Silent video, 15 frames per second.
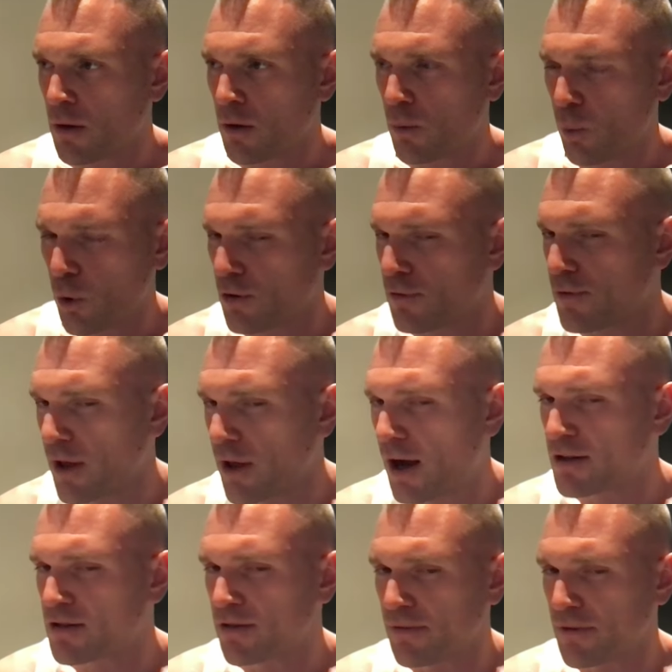warrior
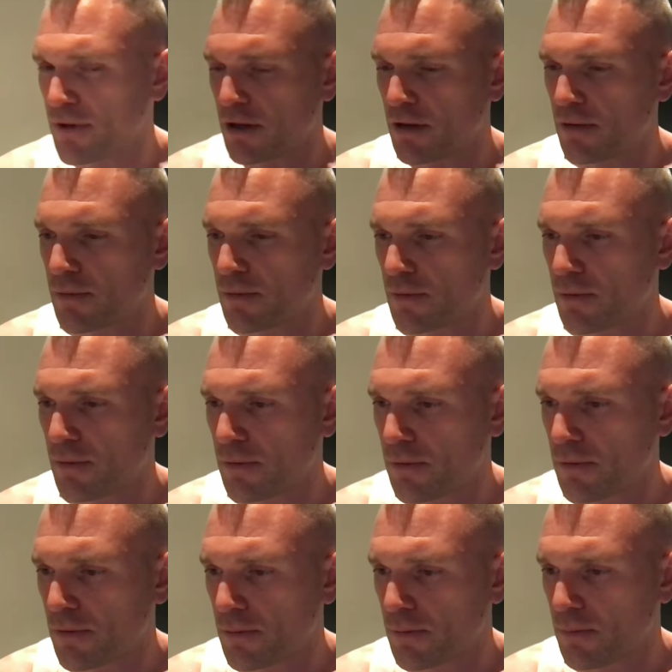philosophy,
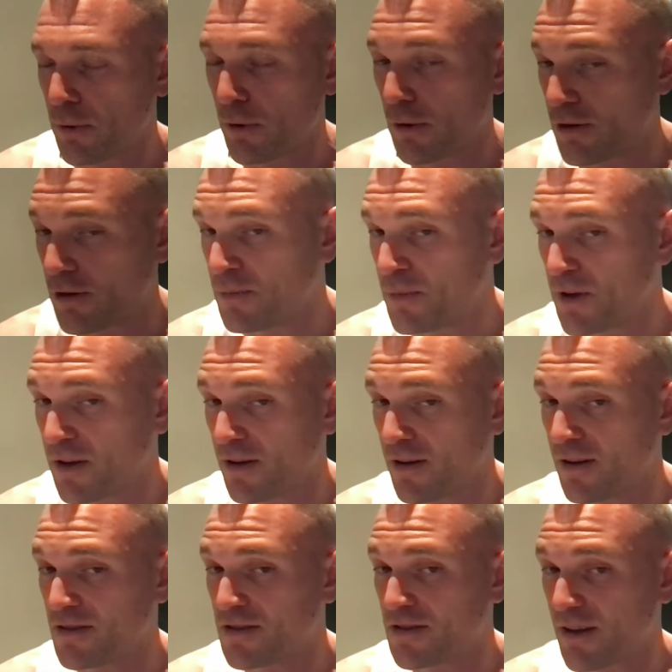partly
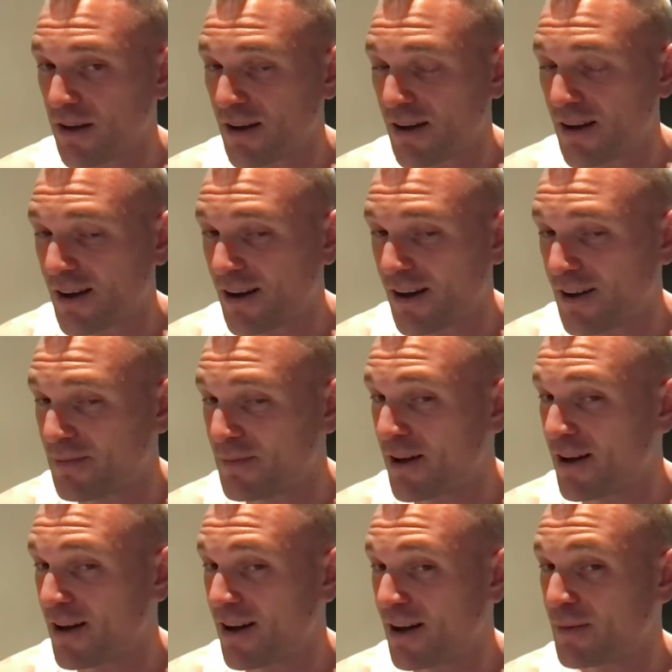because
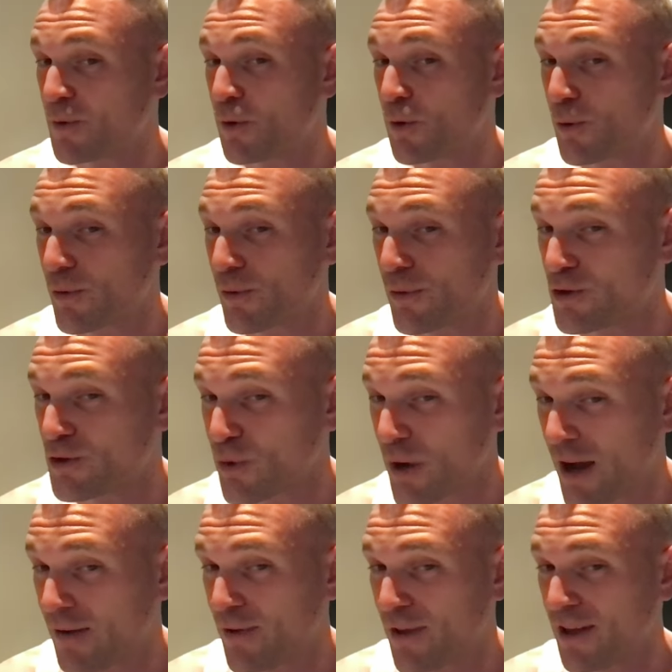I'm currently
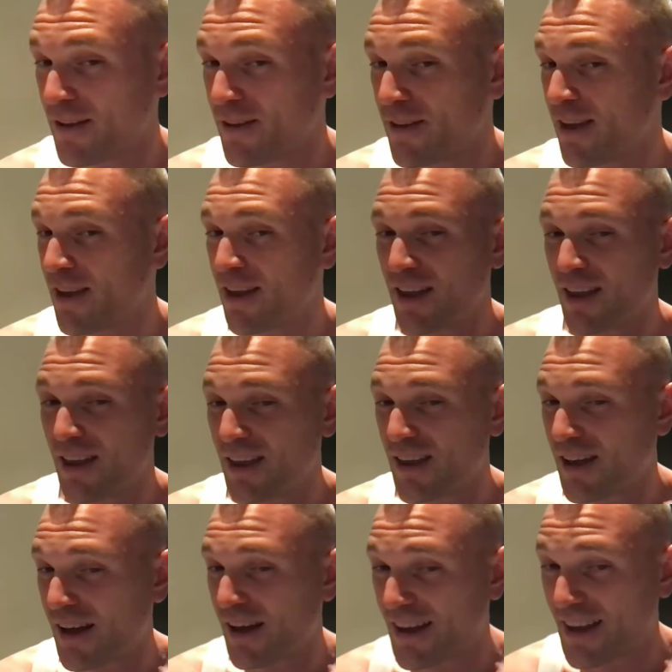traveling.
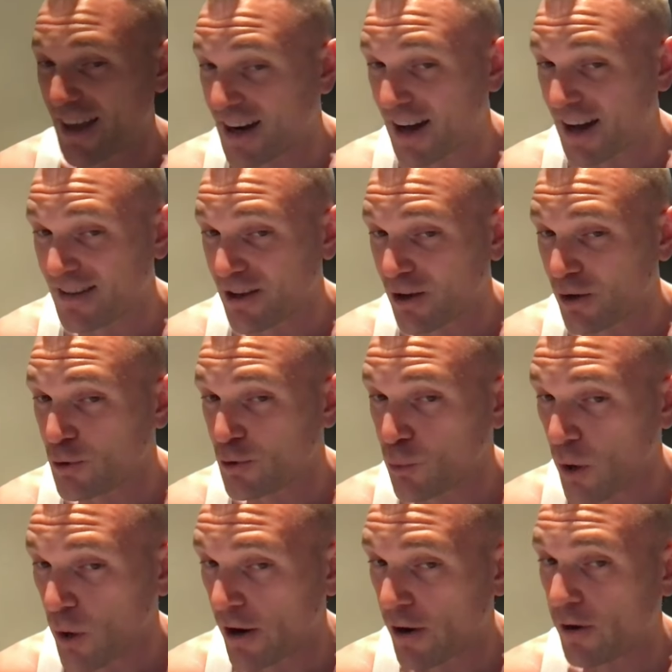I cannot tell you
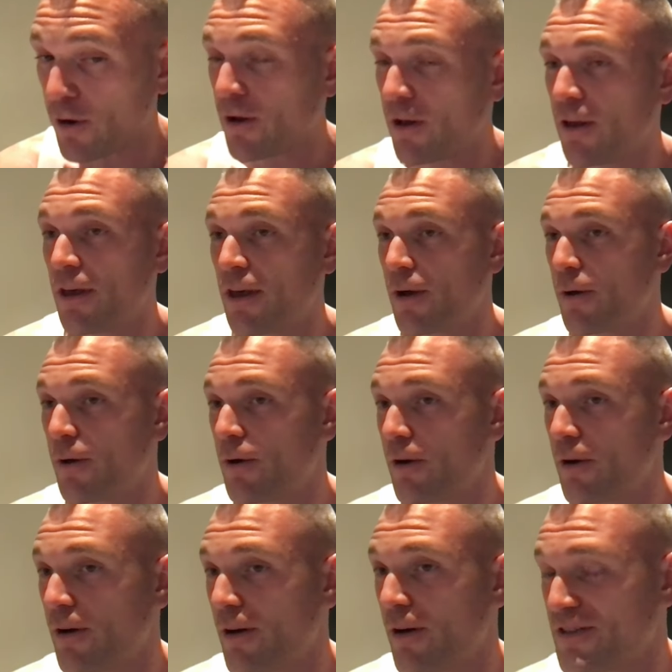where.
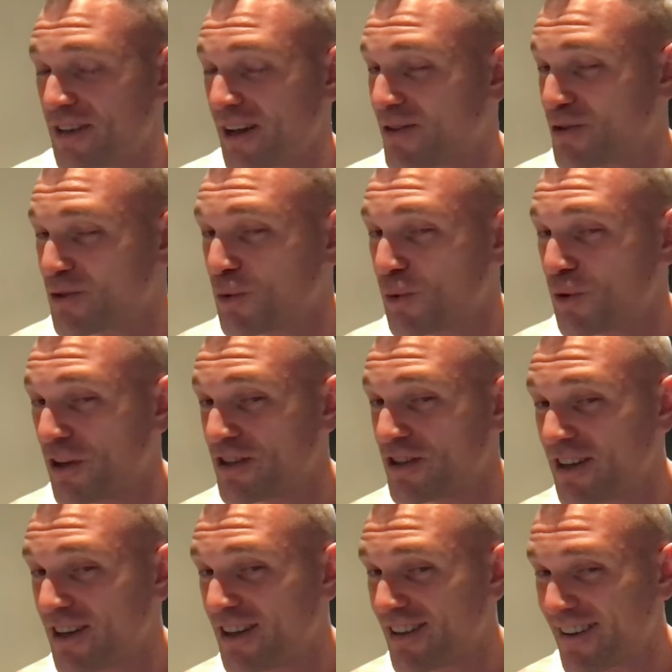Sounds cool,
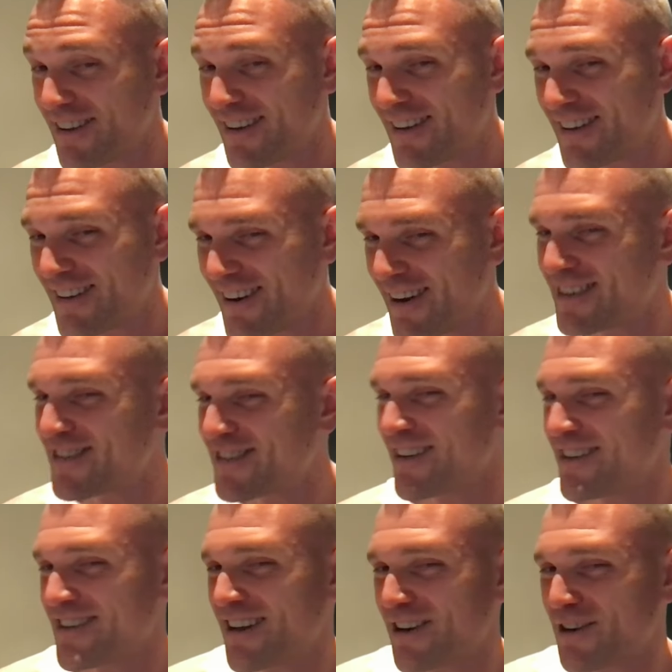doesn't it? Actually
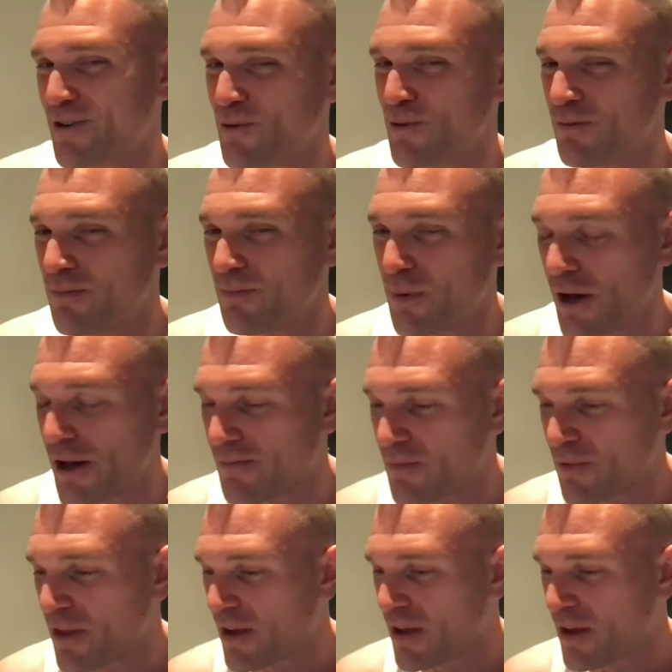is kind of cool, but